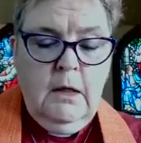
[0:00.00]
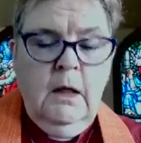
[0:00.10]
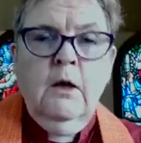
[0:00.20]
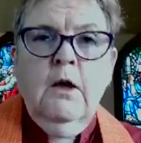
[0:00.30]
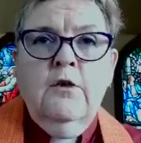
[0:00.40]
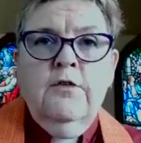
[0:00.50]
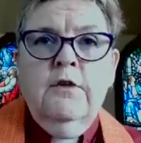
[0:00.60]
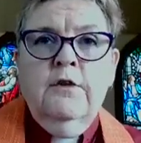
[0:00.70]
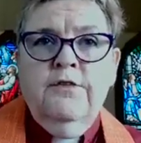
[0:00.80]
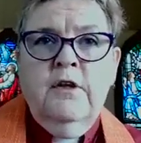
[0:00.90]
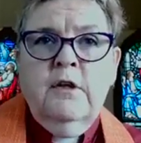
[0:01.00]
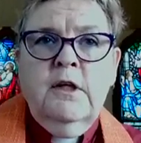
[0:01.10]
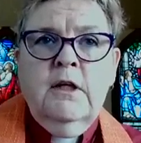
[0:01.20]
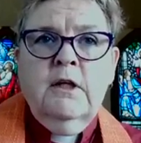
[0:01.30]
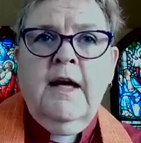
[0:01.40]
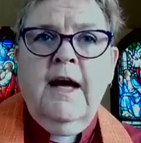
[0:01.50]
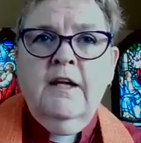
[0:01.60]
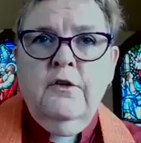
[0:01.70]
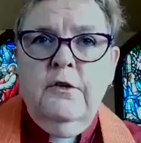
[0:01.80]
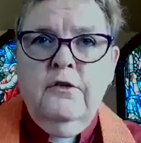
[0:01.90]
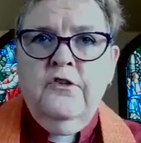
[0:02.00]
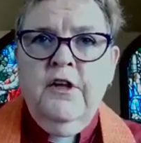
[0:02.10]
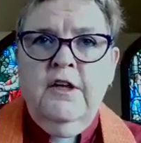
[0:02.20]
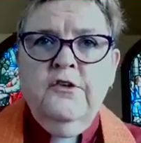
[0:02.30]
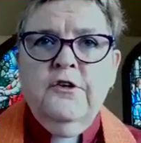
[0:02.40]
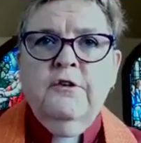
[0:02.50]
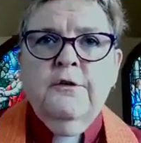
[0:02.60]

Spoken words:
Now, if you're feeling that sense